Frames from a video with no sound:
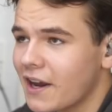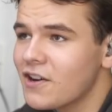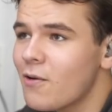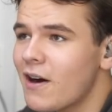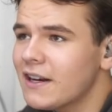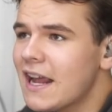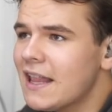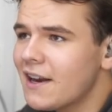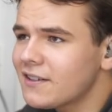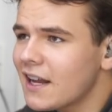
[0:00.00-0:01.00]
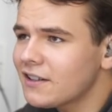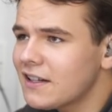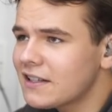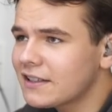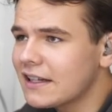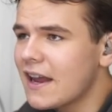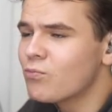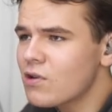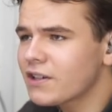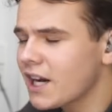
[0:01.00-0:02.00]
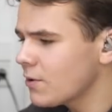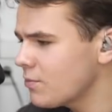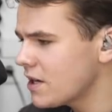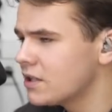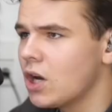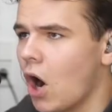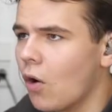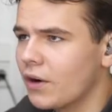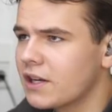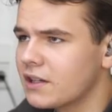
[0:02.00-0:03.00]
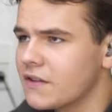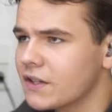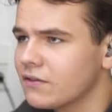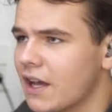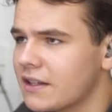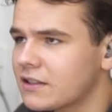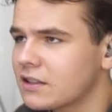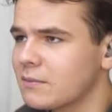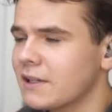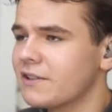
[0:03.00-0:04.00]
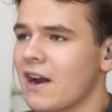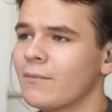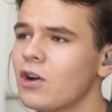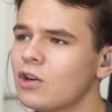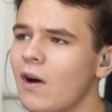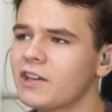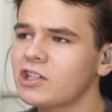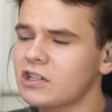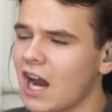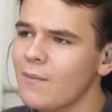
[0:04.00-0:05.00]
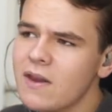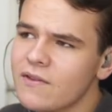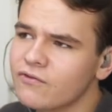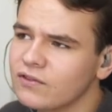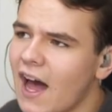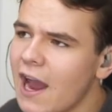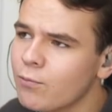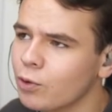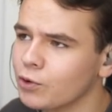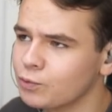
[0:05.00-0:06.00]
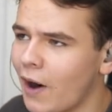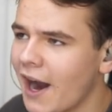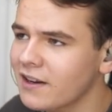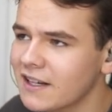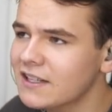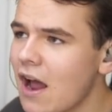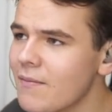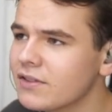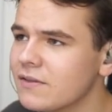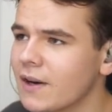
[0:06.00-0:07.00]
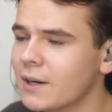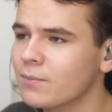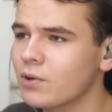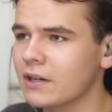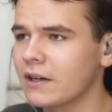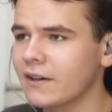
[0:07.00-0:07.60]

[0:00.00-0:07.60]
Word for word: you know what? Let's just actually see. Where can we go here in this flight simulator? I'm not quite sure. Can we even fly worldwide? Because that is obviously very important.